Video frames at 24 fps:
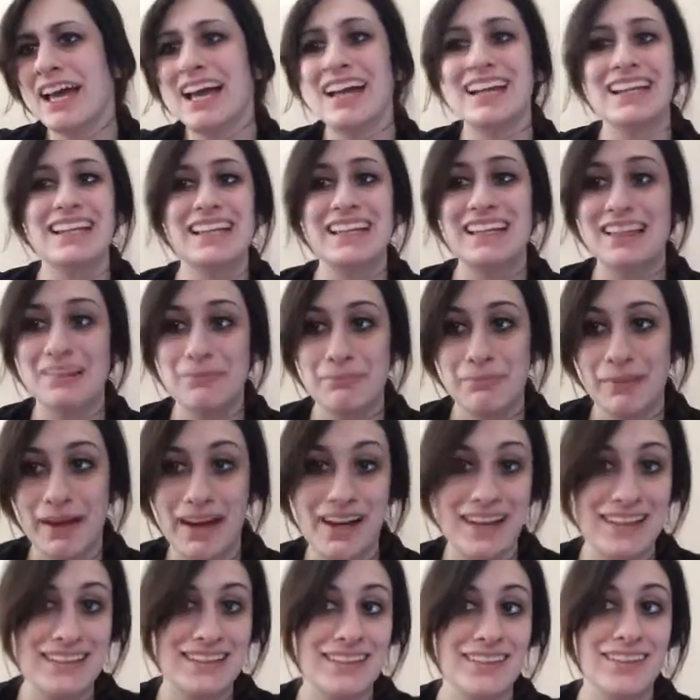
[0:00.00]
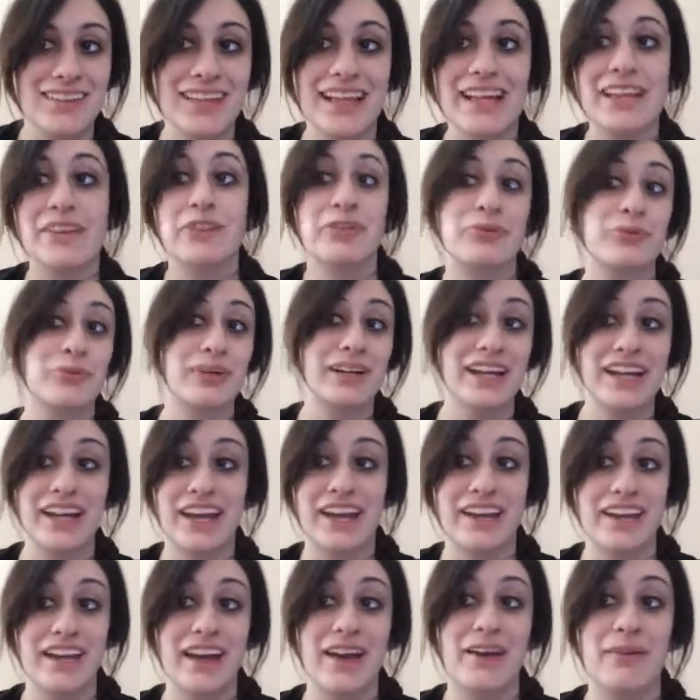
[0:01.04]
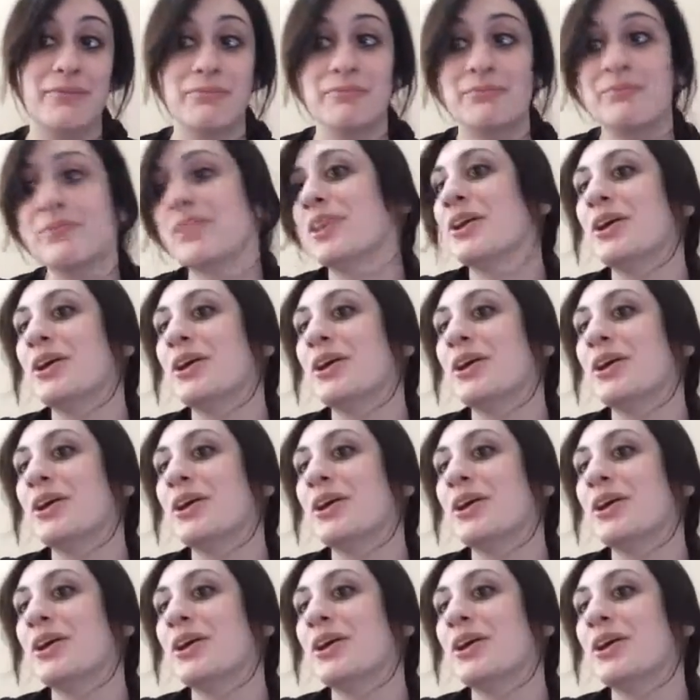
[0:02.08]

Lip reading: I didn't get back till like 3 a.m.